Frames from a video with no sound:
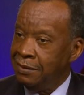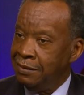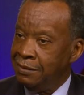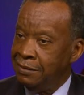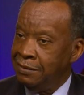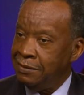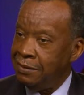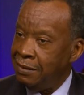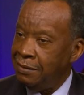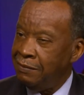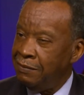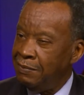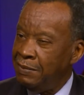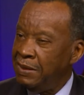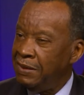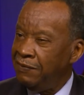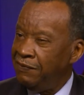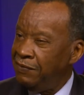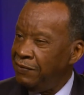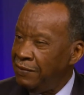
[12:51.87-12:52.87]
So we
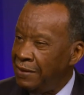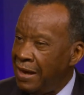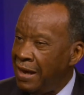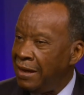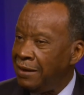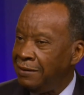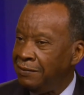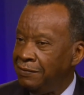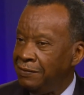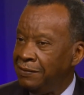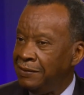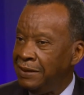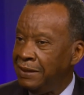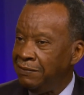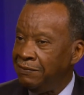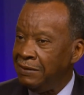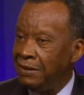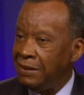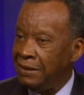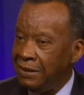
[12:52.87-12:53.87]
made a few dollars. We were
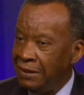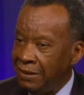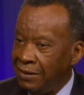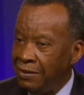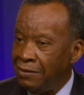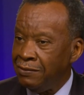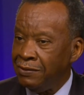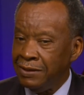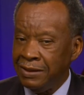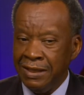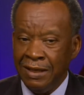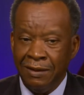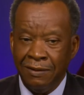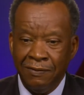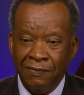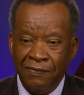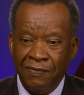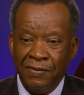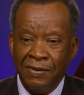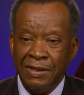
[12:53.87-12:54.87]
getting ready to go to
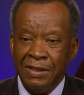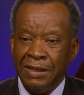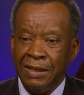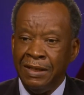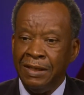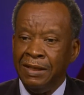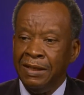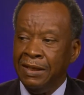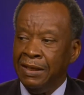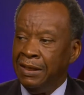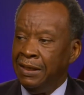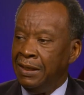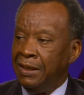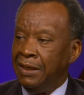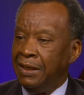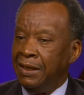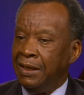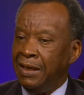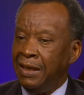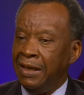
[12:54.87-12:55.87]
California,
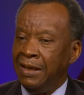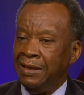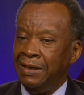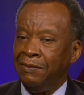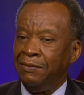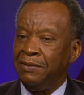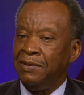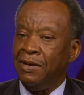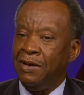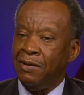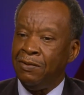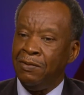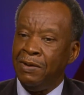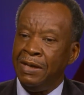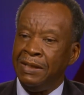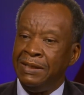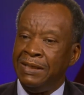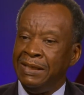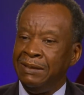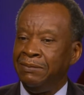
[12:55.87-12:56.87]
and it was all
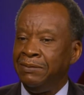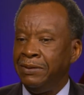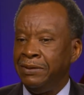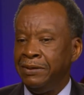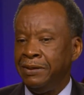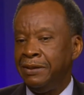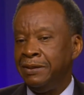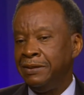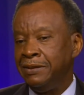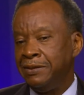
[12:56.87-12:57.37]
white neighborhood.